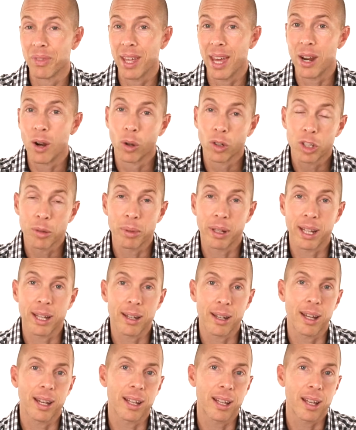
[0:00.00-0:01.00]
And ultimately,
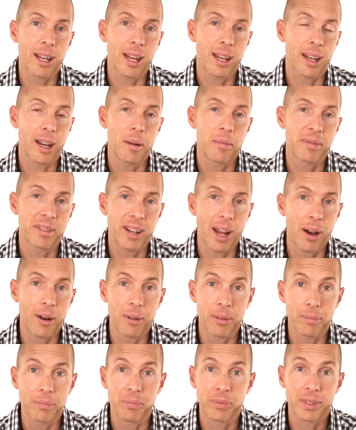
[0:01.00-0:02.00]
it comes
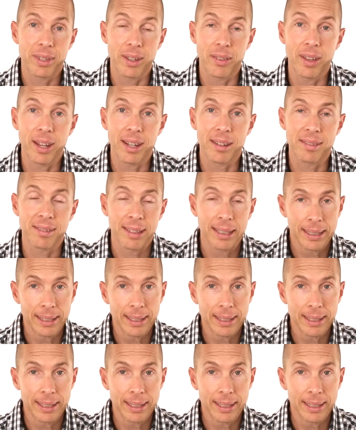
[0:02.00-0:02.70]
down to this.